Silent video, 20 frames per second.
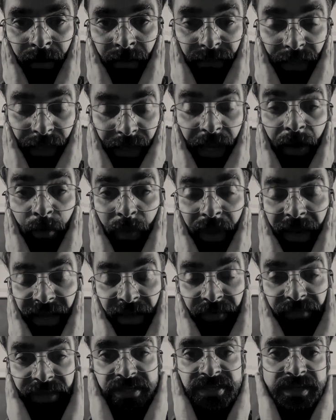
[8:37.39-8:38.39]
the love and
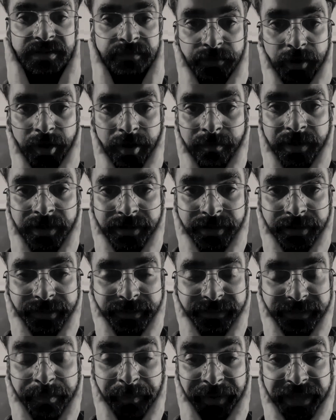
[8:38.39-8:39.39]
affection from
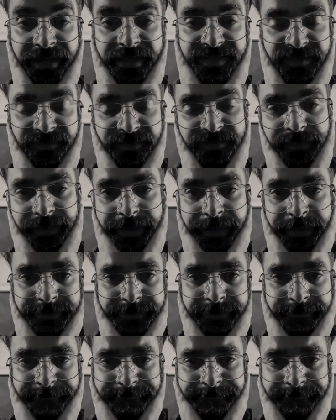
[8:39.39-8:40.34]
the parents which we get.